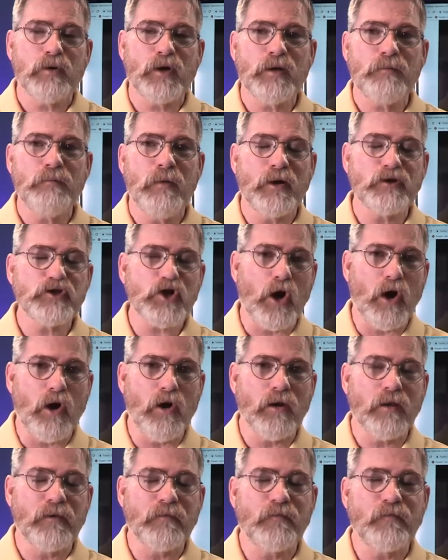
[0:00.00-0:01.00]
pretty much
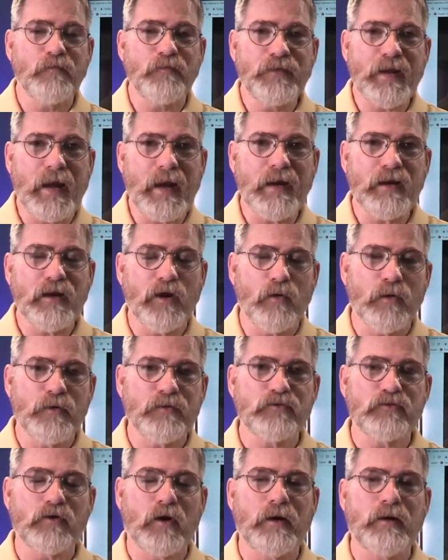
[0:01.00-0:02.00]
all of NATO
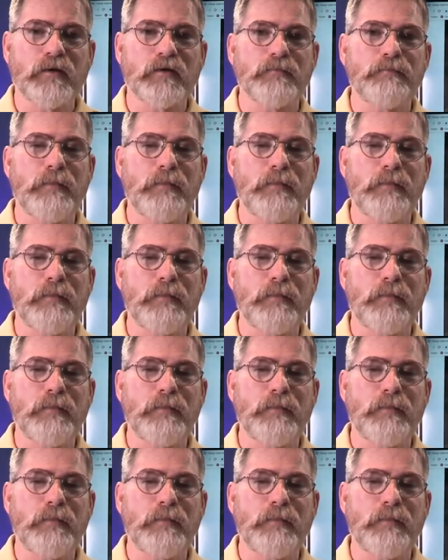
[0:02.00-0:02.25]
is starting